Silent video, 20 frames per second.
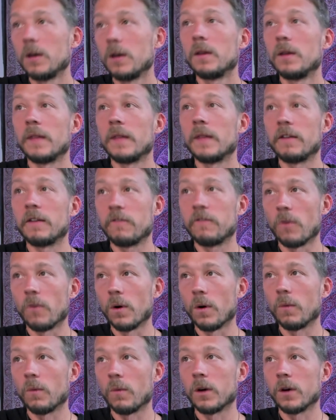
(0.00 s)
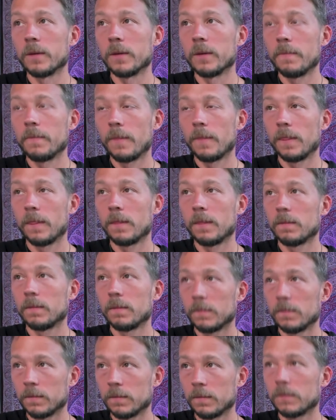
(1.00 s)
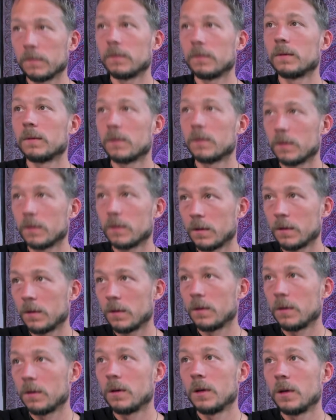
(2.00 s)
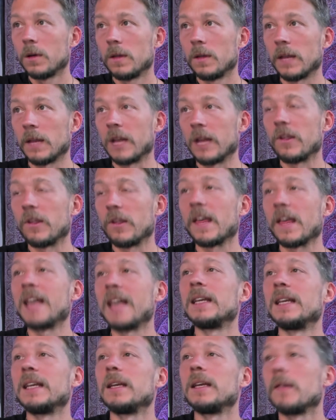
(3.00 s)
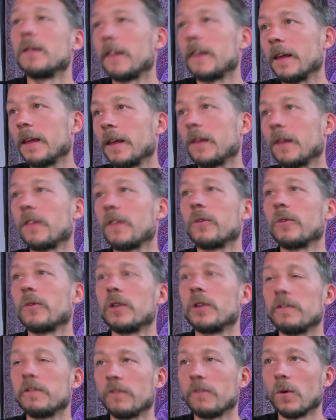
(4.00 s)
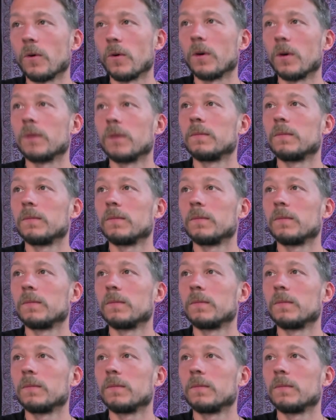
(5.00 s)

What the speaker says: then 4, 1. Then I just end it, 6, 3, 4.